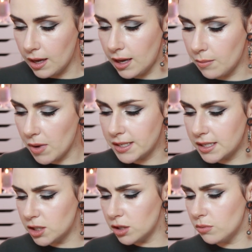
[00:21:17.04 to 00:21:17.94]
Um, I
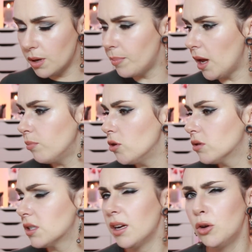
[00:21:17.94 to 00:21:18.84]
did do a blog
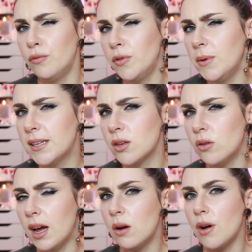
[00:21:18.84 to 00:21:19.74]
post a good few weeks
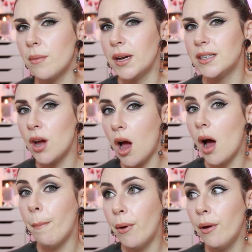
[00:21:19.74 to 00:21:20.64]
ago now on my
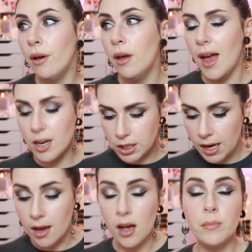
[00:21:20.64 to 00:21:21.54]
top, actually
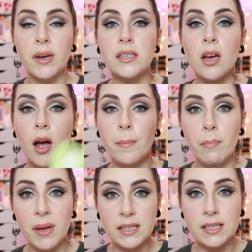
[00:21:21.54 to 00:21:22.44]
yeah, on my
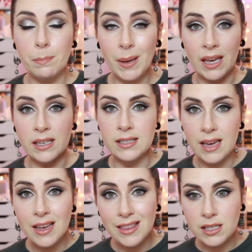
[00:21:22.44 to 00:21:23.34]
top Pixi picks.
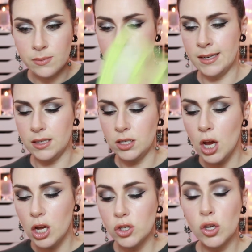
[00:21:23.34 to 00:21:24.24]
This was in it.
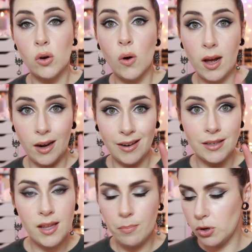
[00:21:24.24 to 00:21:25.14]
So I'll
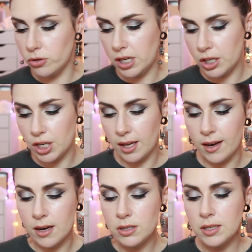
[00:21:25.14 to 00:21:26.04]
link to that below so you can check
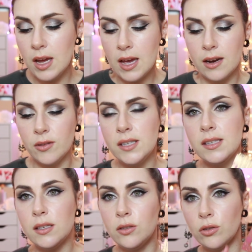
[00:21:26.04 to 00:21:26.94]
that out. Now
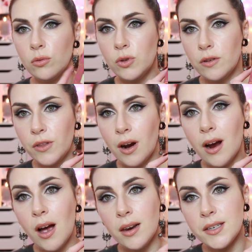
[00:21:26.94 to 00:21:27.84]
this is another one of their
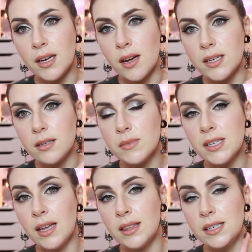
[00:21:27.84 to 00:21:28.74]
holiday items,
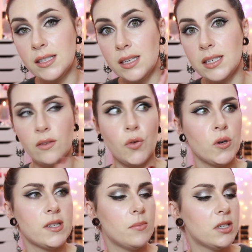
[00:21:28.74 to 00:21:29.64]
and this is of
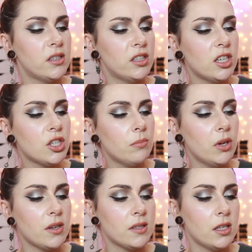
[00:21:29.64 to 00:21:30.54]
course limited edition
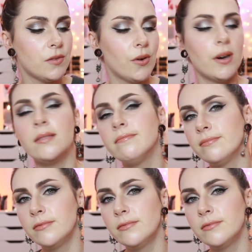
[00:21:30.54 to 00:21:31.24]
because it's for